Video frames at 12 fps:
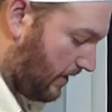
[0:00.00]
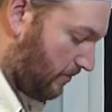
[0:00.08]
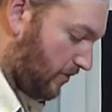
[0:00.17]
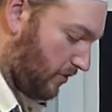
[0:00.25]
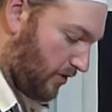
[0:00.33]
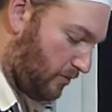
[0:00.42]

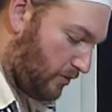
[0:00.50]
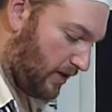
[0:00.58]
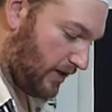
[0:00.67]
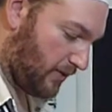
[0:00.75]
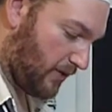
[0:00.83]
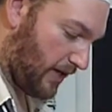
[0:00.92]
And we want to
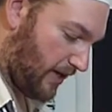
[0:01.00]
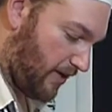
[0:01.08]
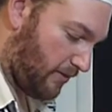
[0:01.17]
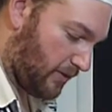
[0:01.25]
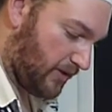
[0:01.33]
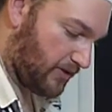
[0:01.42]
break all that
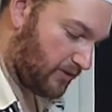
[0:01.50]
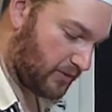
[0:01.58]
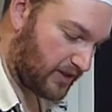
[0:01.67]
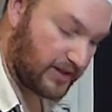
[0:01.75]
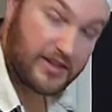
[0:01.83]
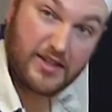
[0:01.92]
up because
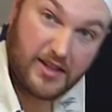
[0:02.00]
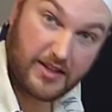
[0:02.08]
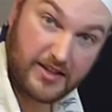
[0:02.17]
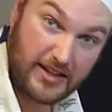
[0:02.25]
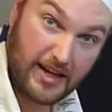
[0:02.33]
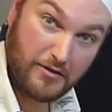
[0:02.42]
obviously it's stuck
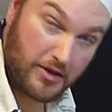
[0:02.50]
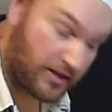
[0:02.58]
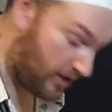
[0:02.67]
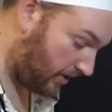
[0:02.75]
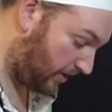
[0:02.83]
together.